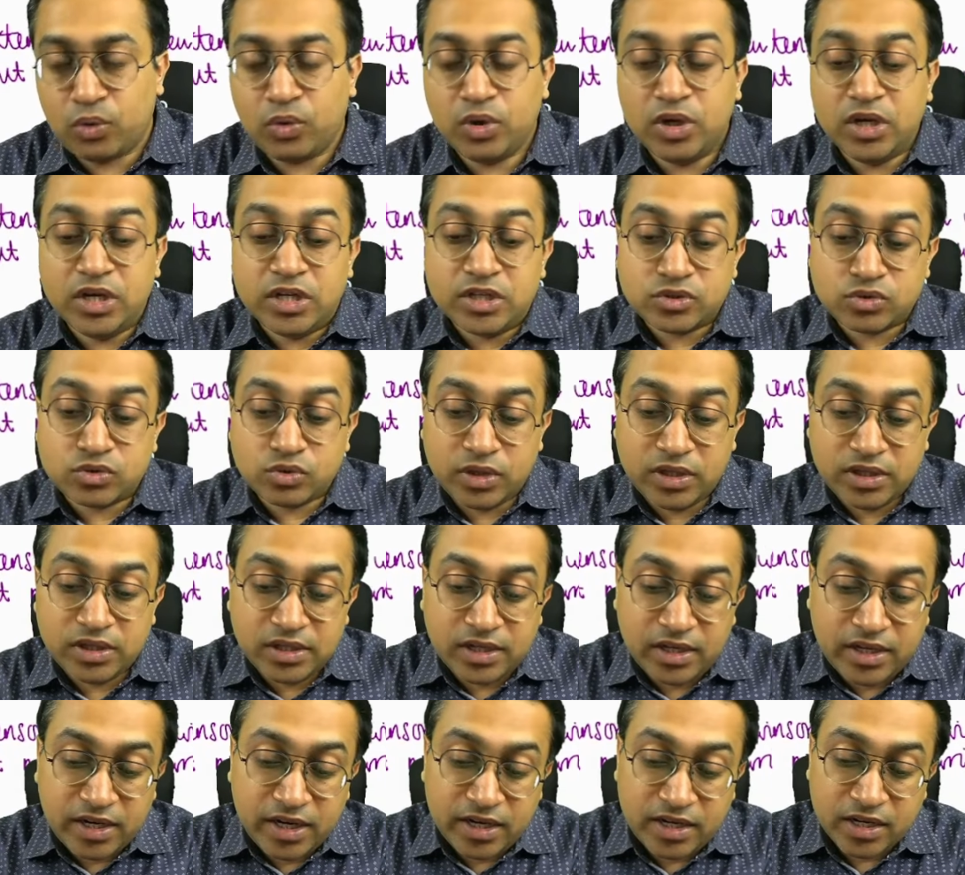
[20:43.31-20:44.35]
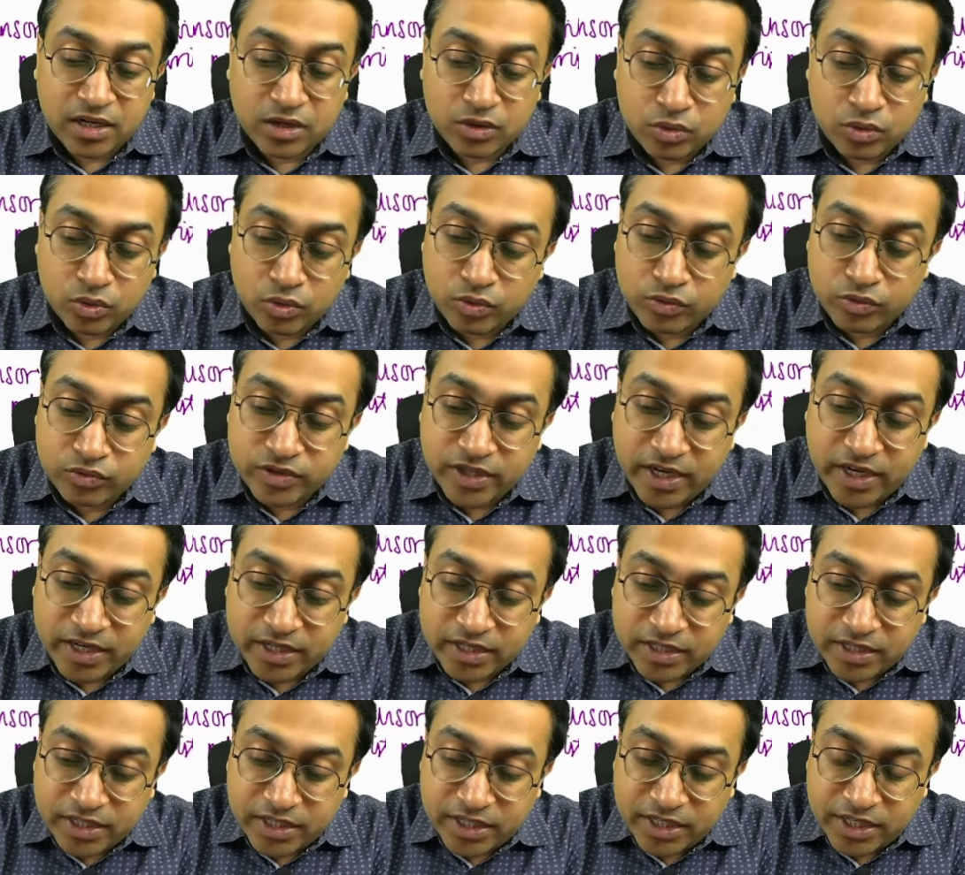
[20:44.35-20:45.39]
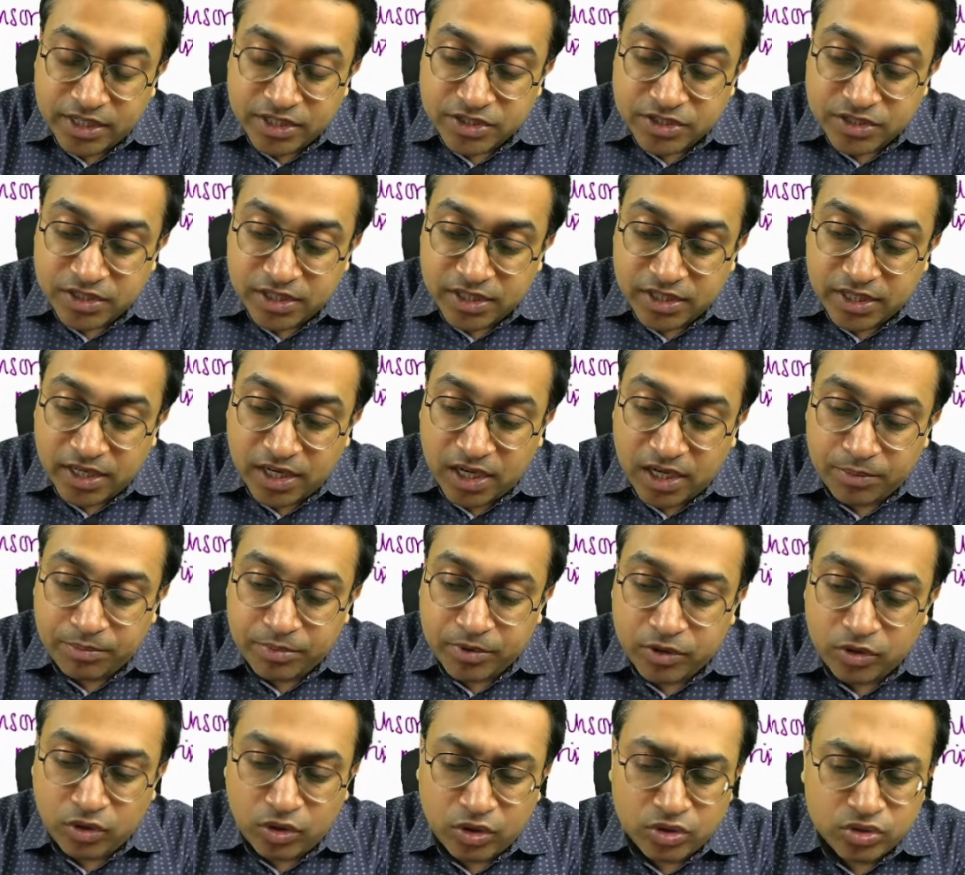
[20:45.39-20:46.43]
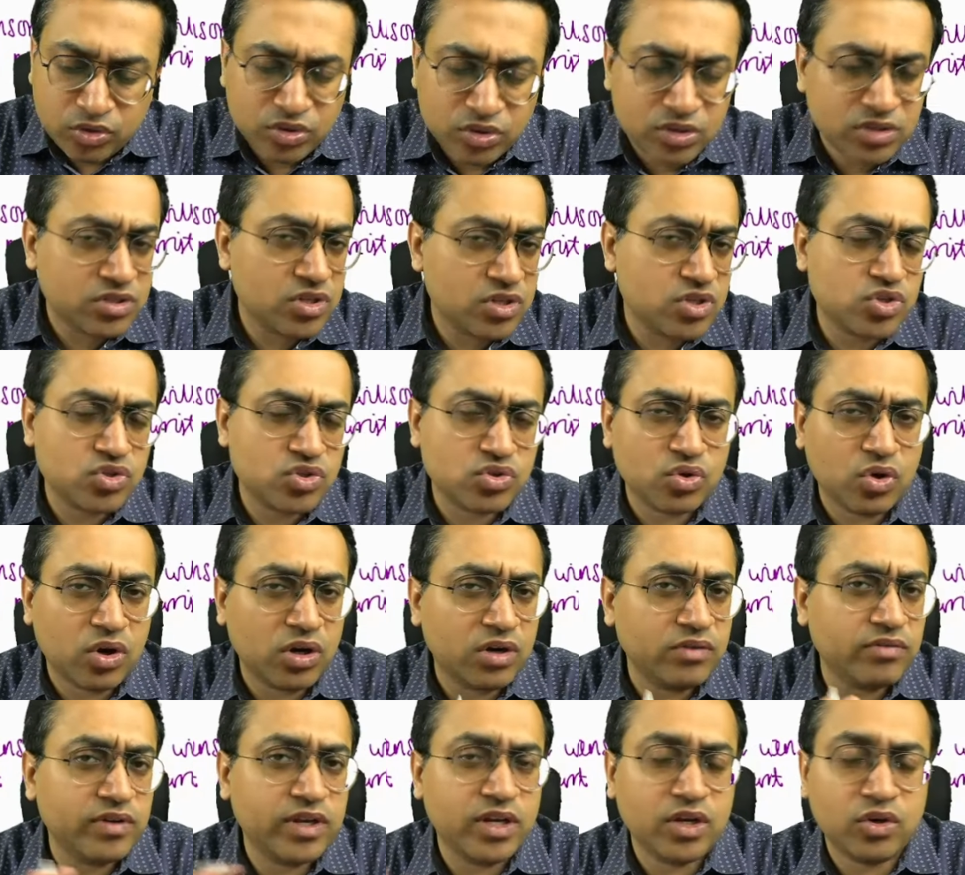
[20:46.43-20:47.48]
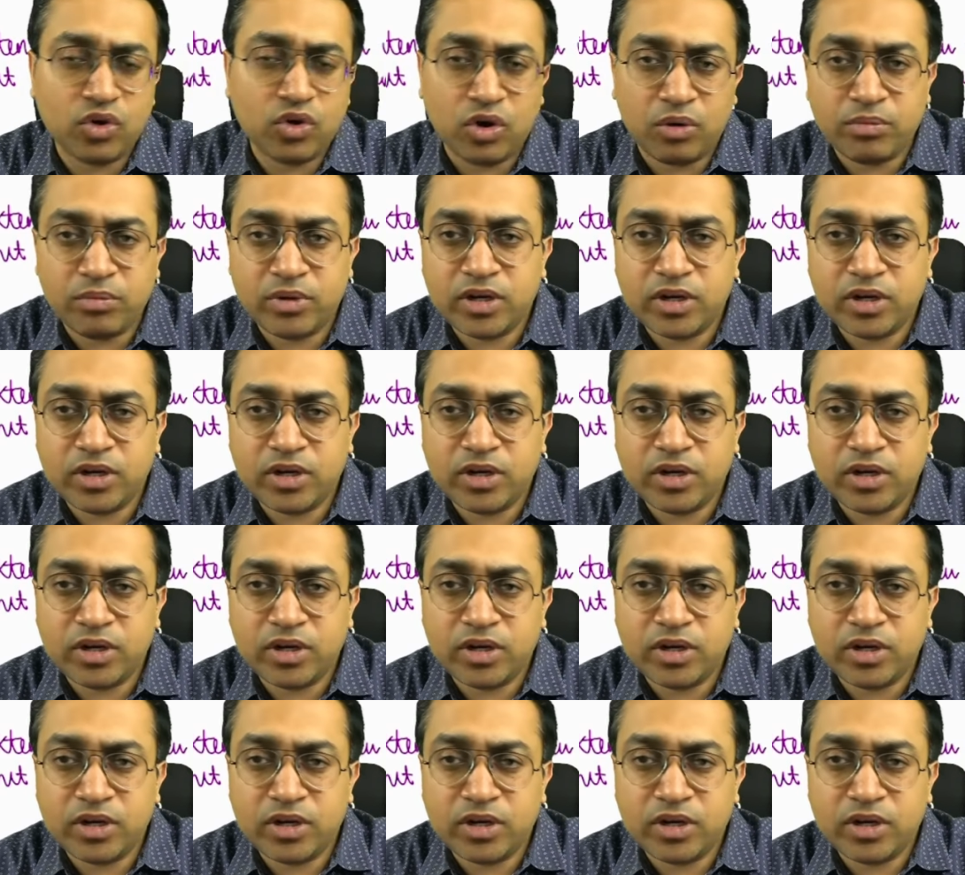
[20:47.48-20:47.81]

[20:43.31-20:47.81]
So in the radial groove that injury can happen, although this is not very common.